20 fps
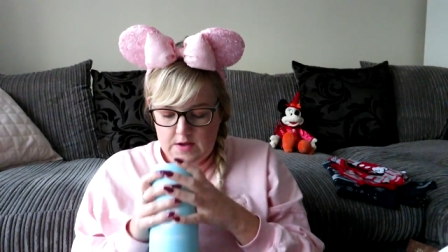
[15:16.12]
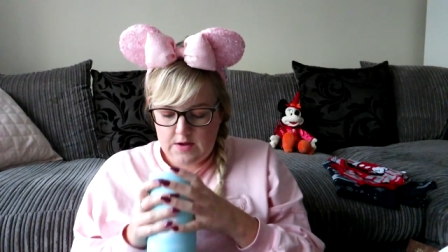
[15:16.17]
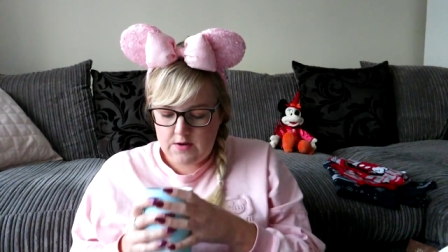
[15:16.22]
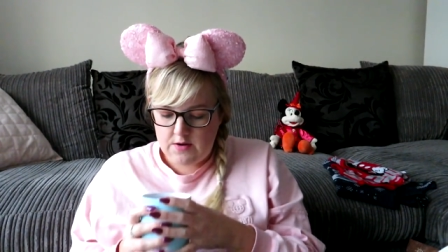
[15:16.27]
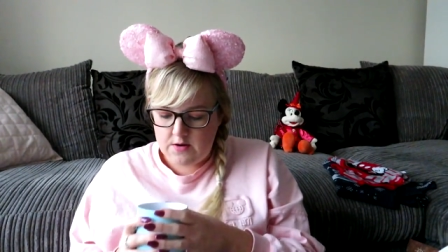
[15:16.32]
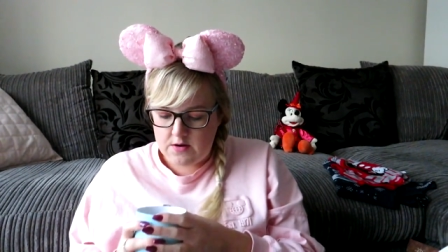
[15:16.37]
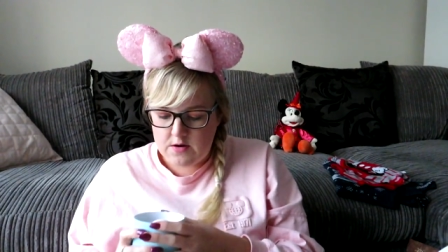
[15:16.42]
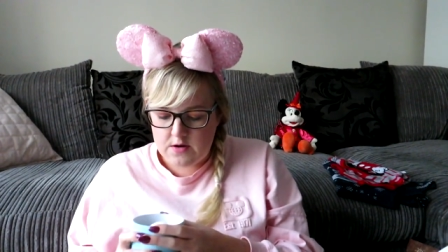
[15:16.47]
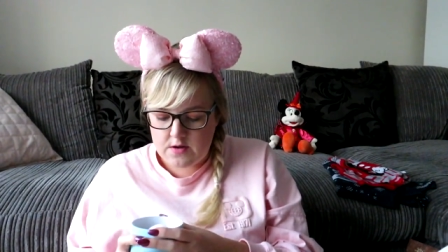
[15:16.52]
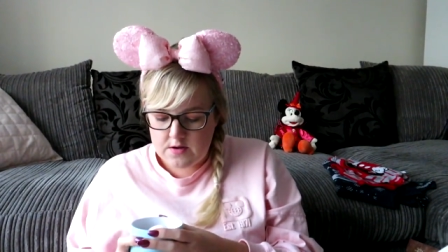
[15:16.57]

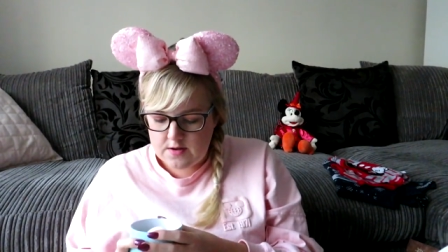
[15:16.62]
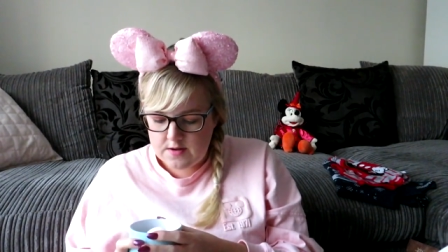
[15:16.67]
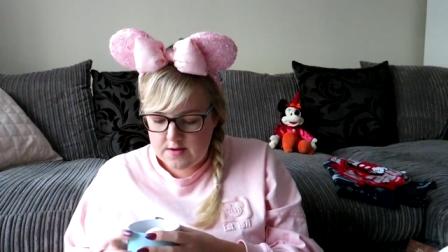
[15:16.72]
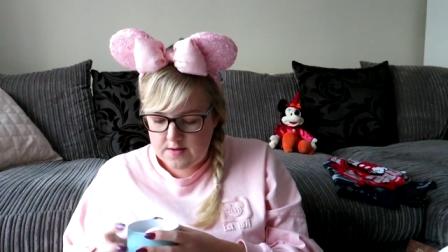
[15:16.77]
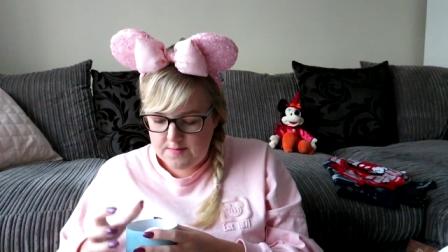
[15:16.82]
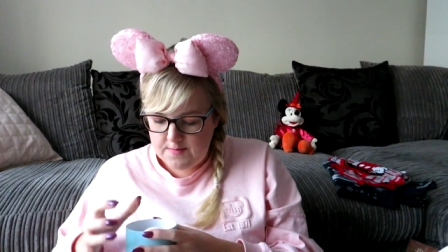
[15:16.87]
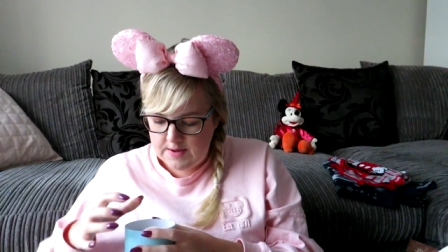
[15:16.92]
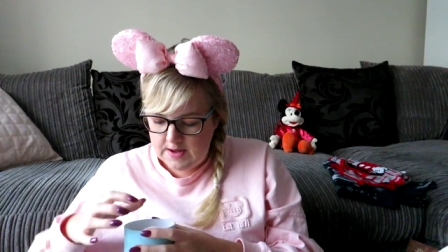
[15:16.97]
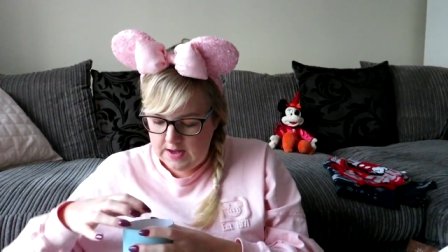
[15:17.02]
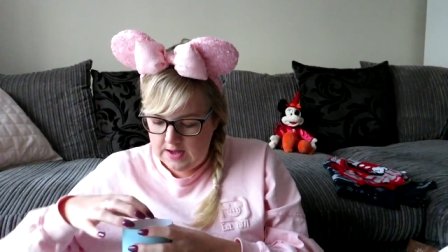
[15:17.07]
Oh,
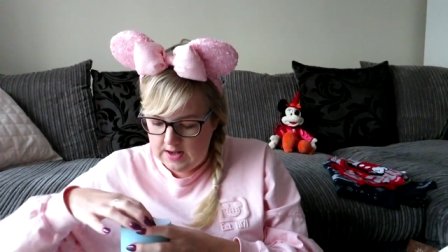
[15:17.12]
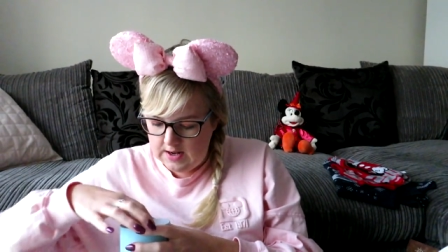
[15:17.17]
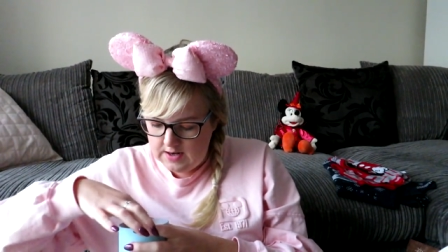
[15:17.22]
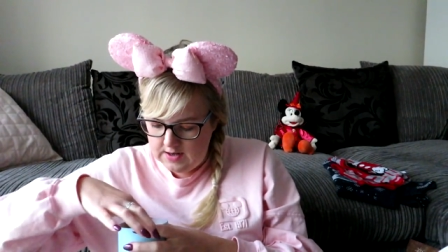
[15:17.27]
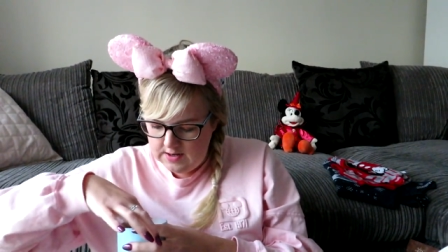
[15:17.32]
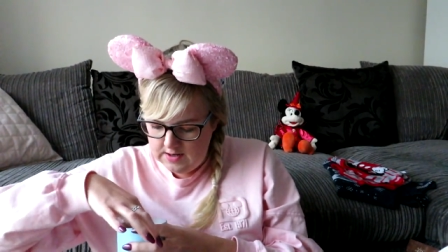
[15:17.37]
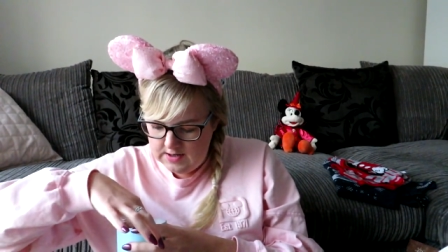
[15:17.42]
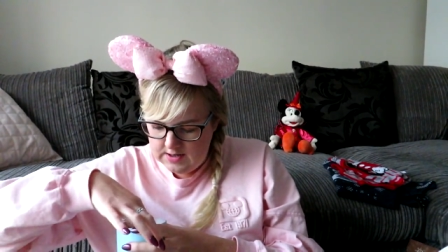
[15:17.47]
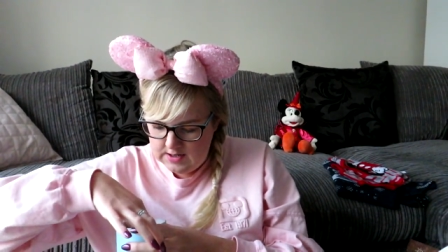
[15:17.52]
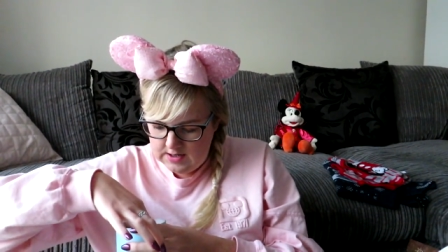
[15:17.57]

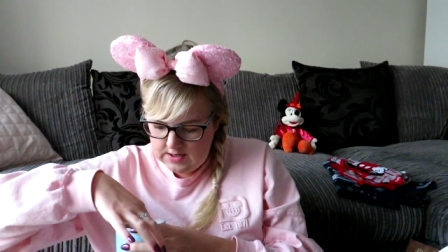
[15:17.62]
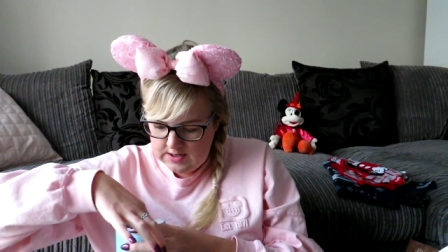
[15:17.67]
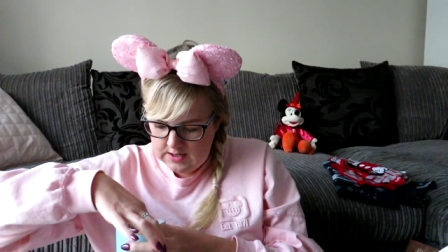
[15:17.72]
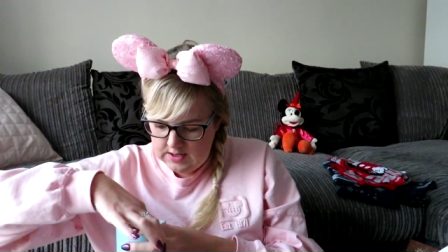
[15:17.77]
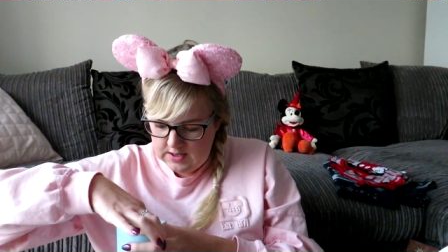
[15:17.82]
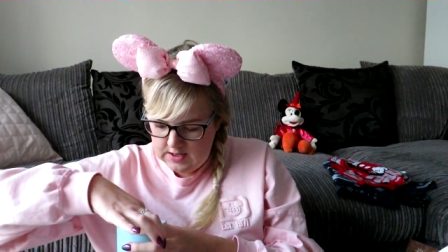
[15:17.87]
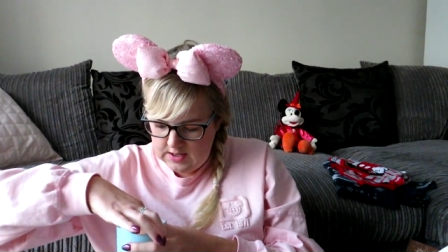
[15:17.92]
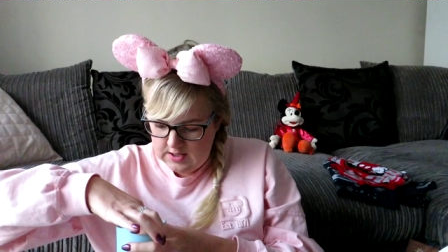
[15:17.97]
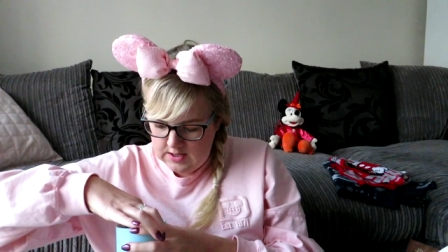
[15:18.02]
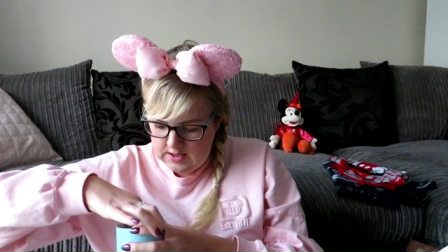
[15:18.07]
smell.
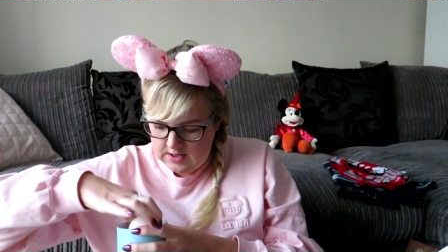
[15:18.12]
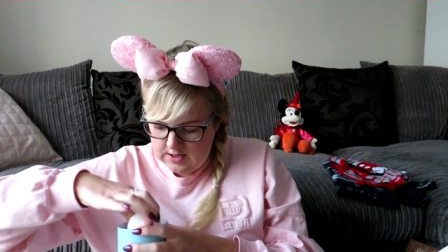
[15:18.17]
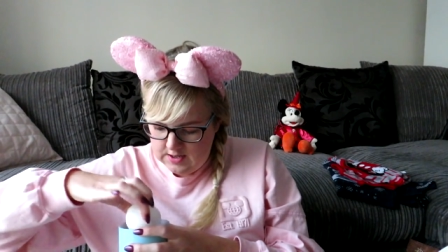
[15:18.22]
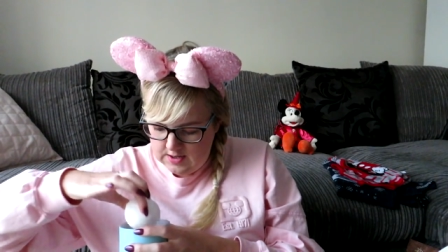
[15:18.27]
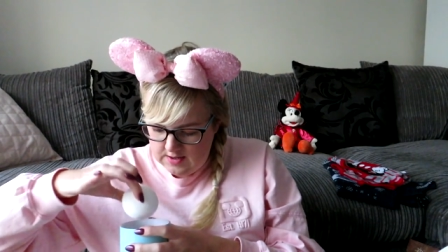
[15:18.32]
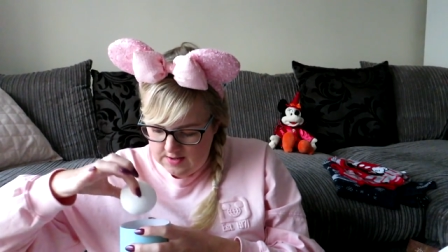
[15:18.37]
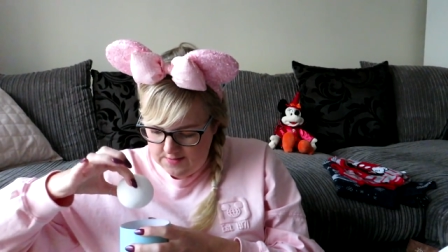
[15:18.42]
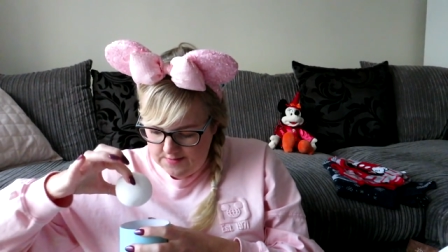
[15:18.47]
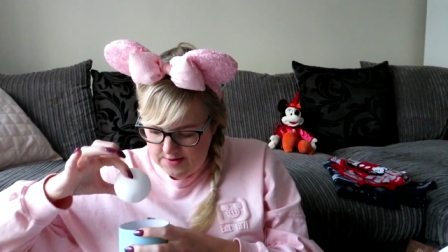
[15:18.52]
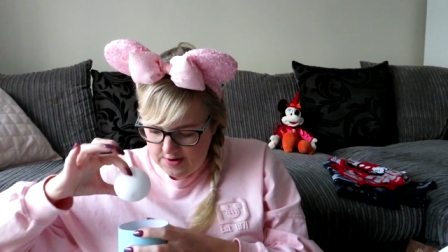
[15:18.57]

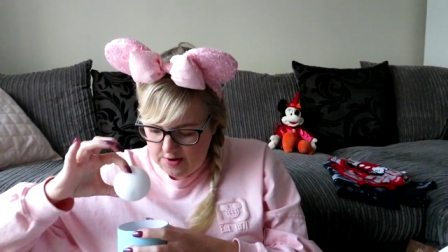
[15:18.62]
So